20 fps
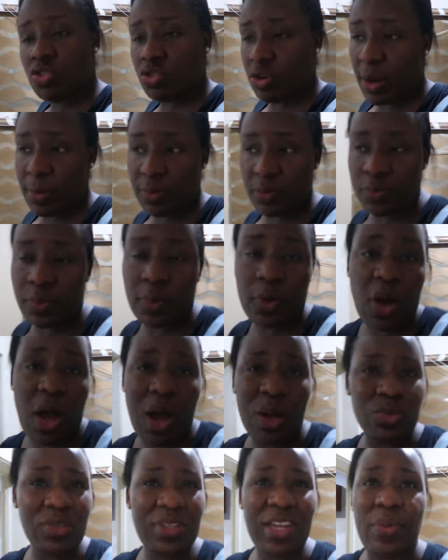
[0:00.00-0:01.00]
straps. But
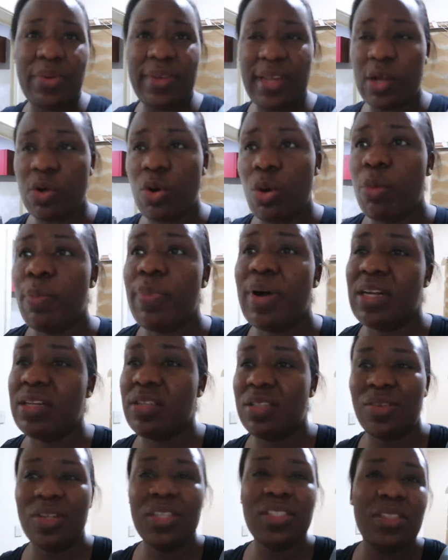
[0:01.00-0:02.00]
I'll do that when I come back.
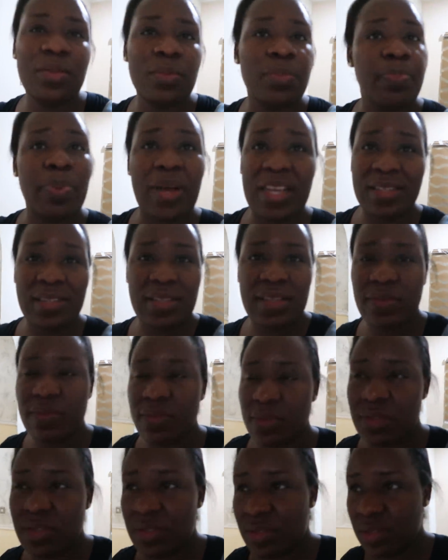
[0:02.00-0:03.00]
It's already past
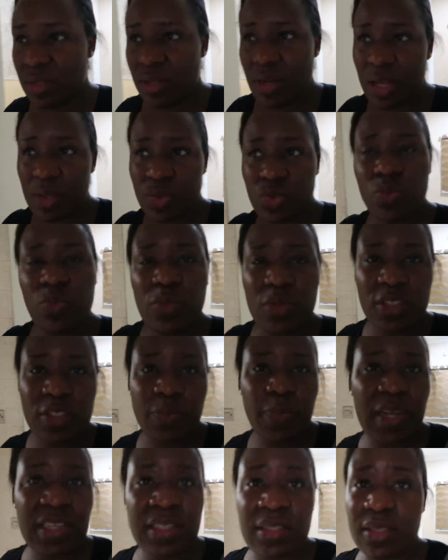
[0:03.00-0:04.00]
seven. It's like 2
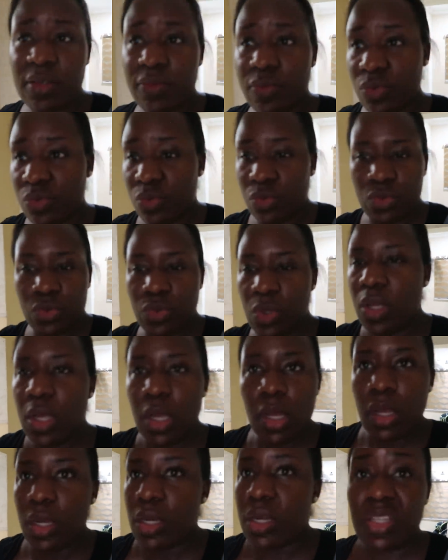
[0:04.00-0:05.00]
minutes past seven. So
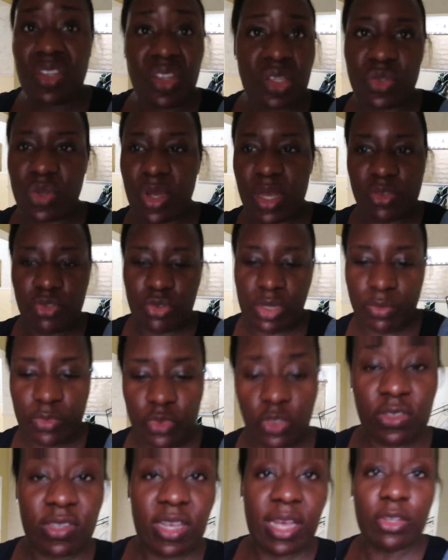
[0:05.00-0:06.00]
let
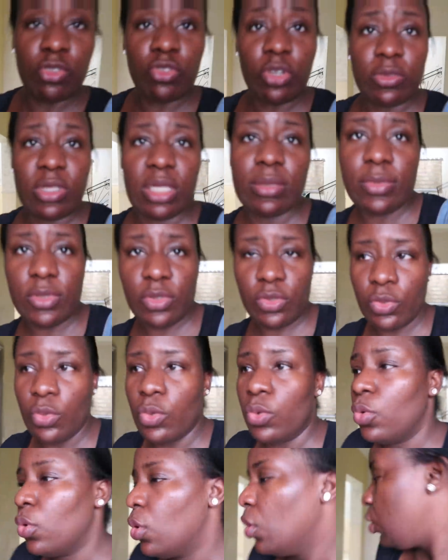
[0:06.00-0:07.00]
me just go and draw them in
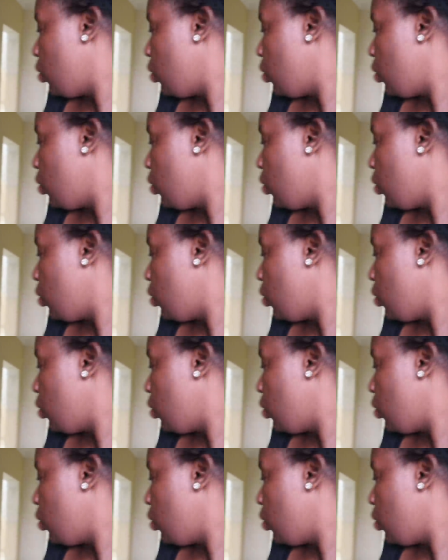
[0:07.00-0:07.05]
school.